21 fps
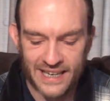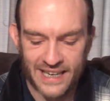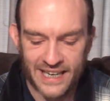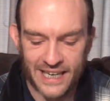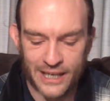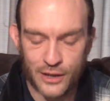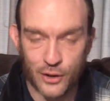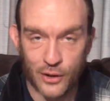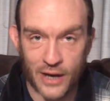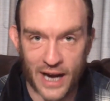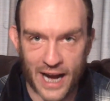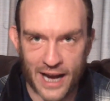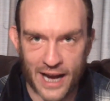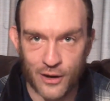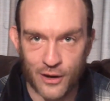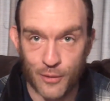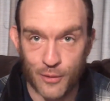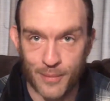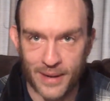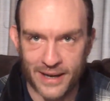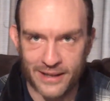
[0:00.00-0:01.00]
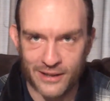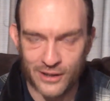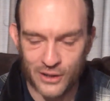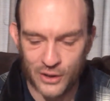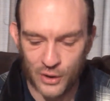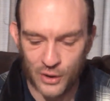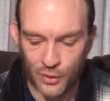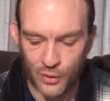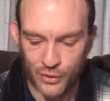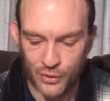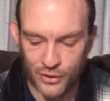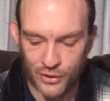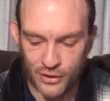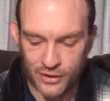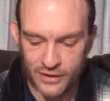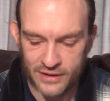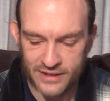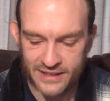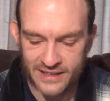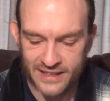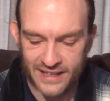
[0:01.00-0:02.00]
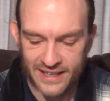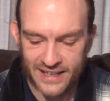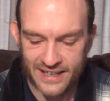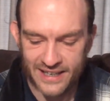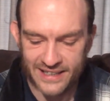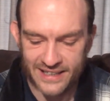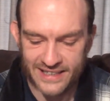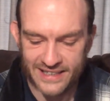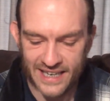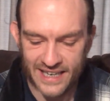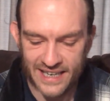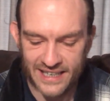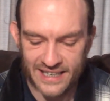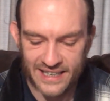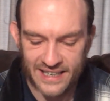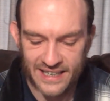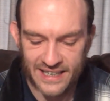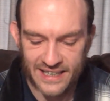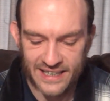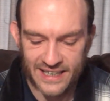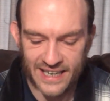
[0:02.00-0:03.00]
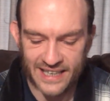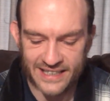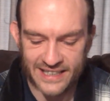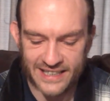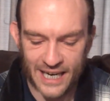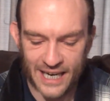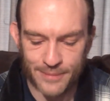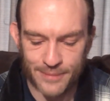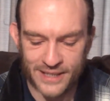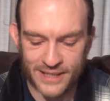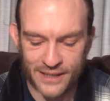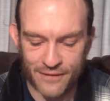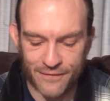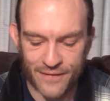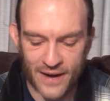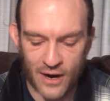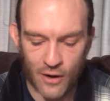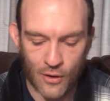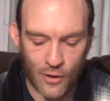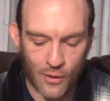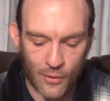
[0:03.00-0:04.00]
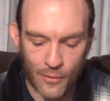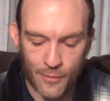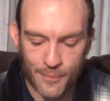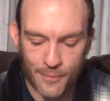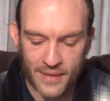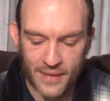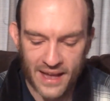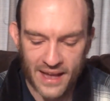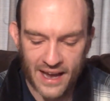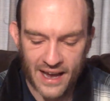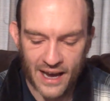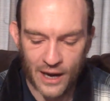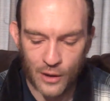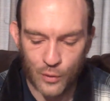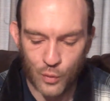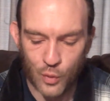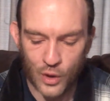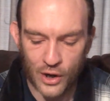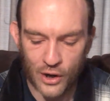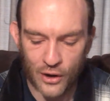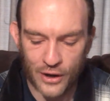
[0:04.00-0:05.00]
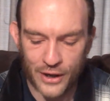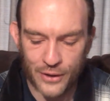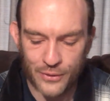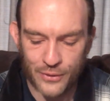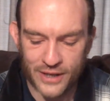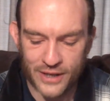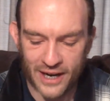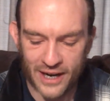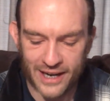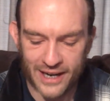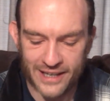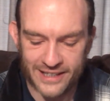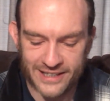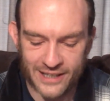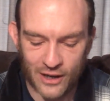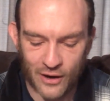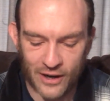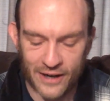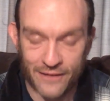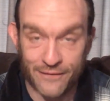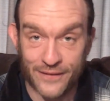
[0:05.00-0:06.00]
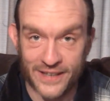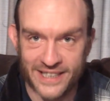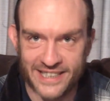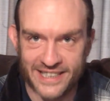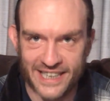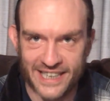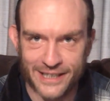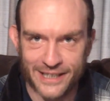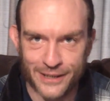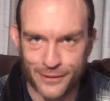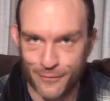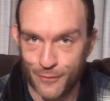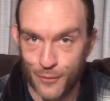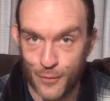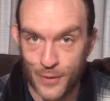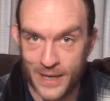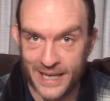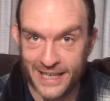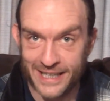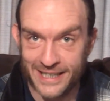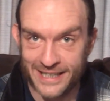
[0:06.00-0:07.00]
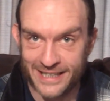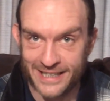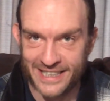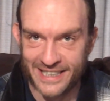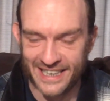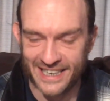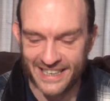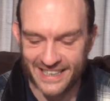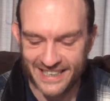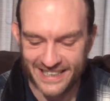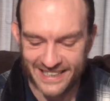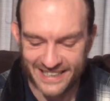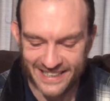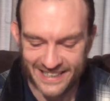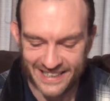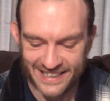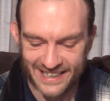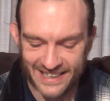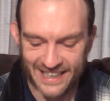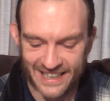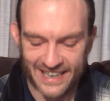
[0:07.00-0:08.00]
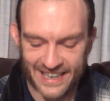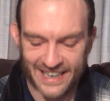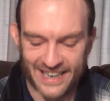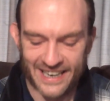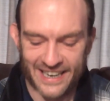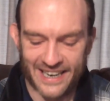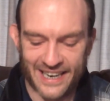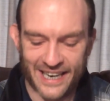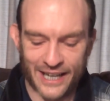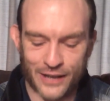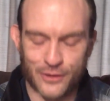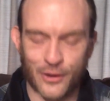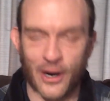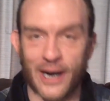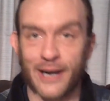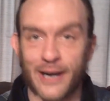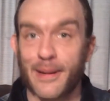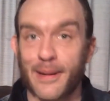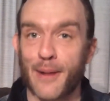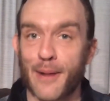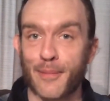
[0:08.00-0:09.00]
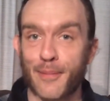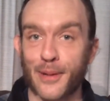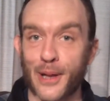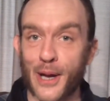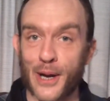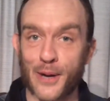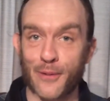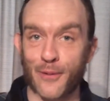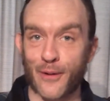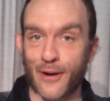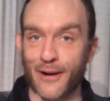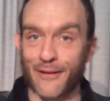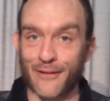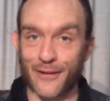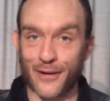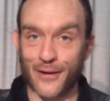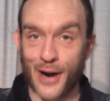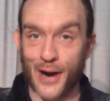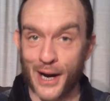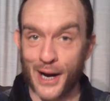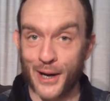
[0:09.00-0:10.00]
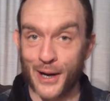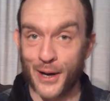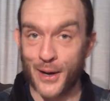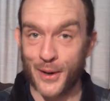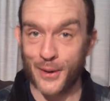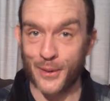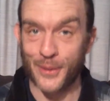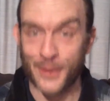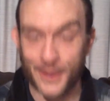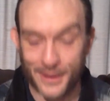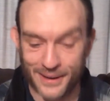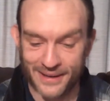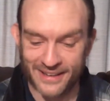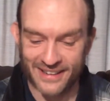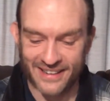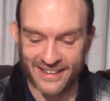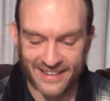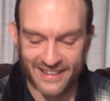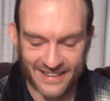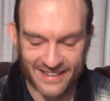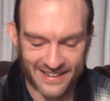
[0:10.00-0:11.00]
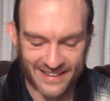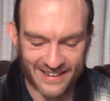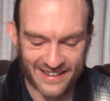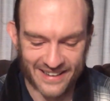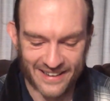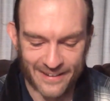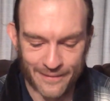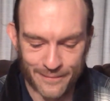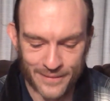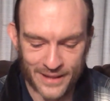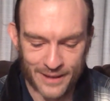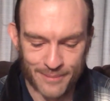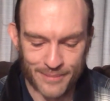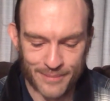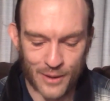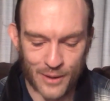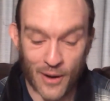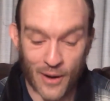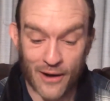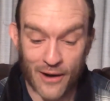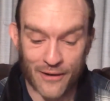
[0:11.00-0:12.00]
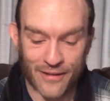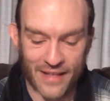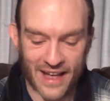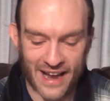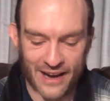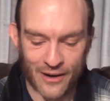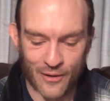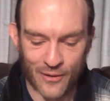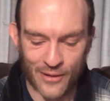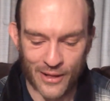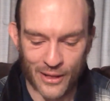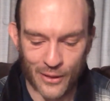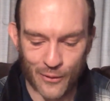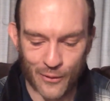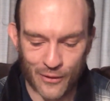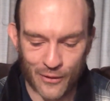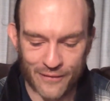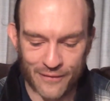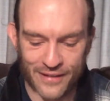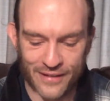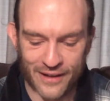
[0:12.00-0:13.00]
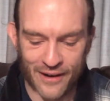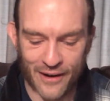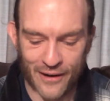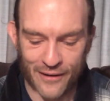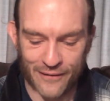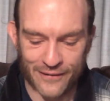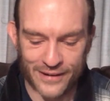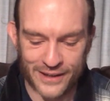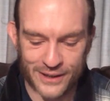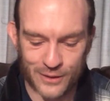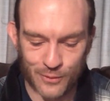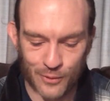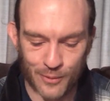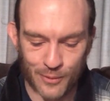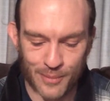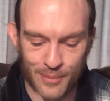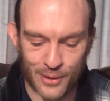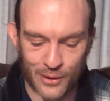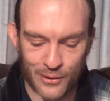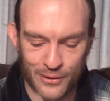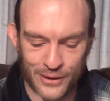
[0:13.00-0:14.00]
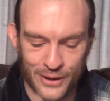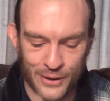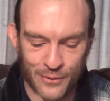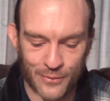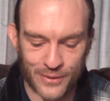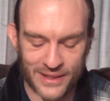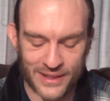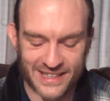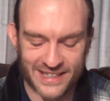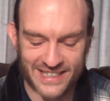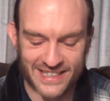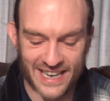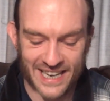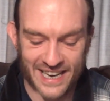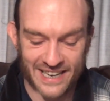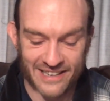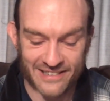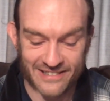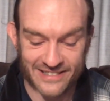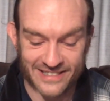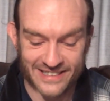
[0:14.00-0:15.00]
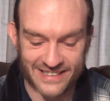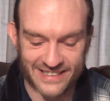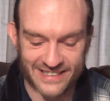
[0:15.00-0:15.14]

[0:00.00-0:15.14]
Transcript: He took Ender by the shoulders and said, yes, I am Sefero, and what are you to us, our infestation of weeds? I try to be a blight wherever I go. Beware then, or the Lord of the harvest will burn you with the tares.